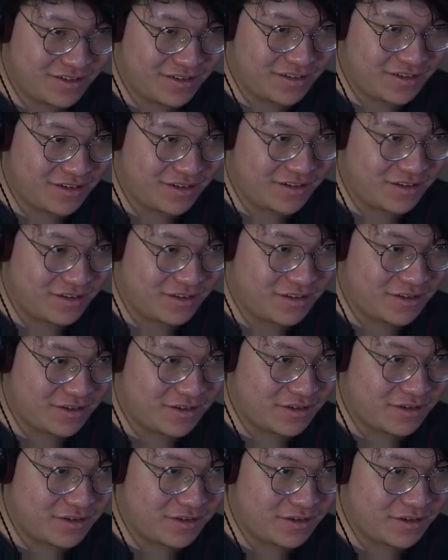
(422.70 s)

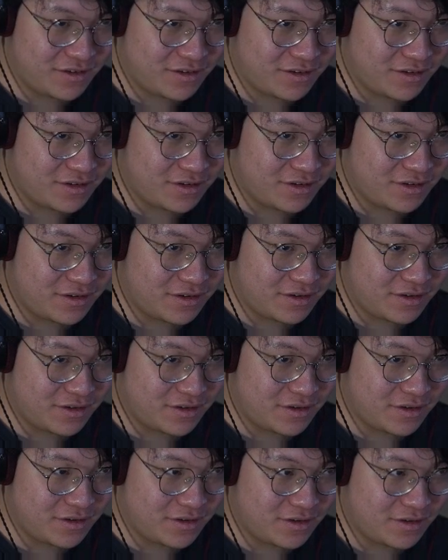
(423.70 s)

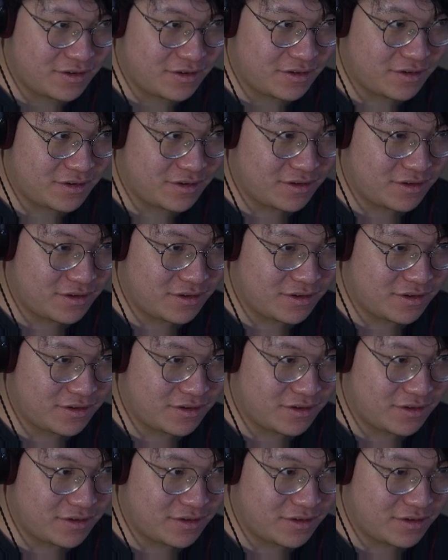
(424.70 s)

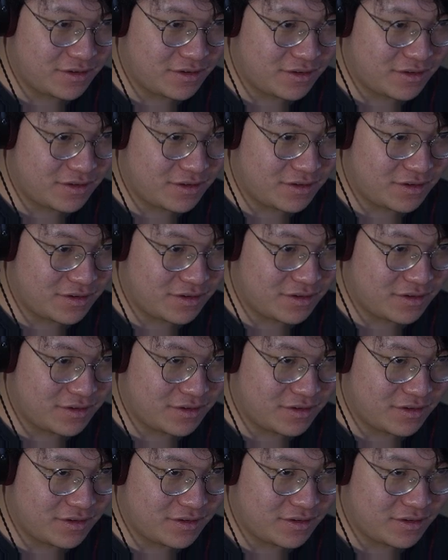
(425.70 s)

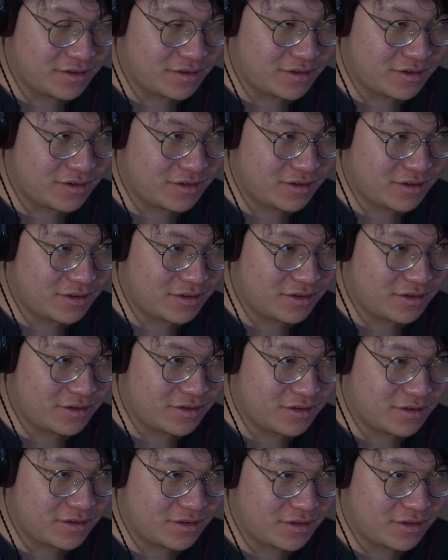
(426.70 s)

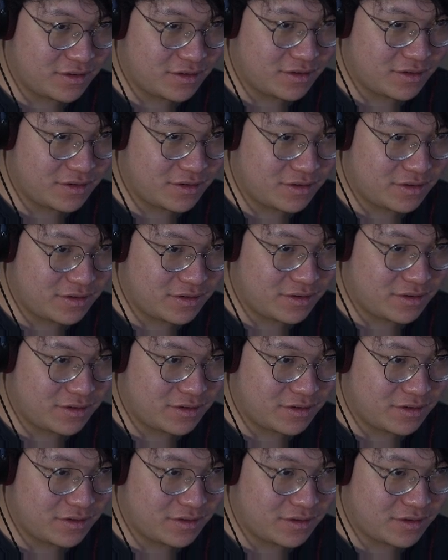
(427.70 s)

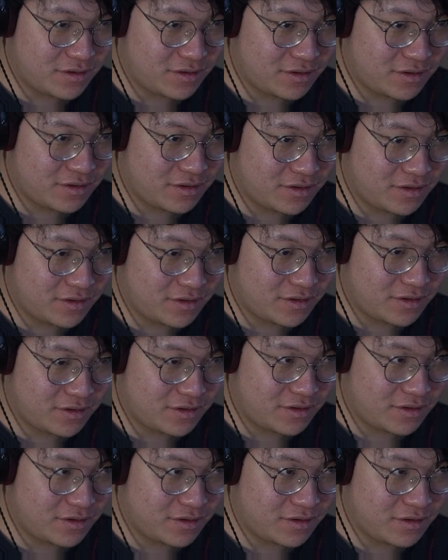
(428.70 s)

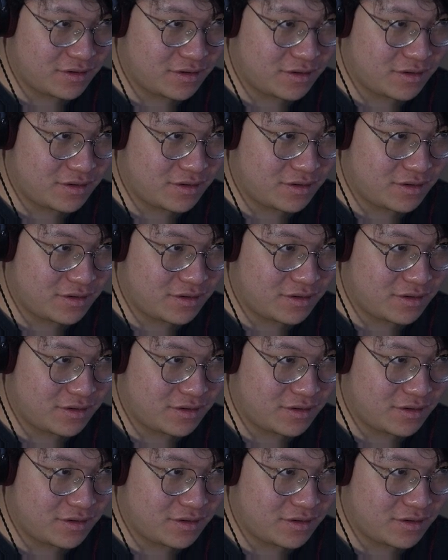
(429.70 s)
No words are spoken by the person on screen.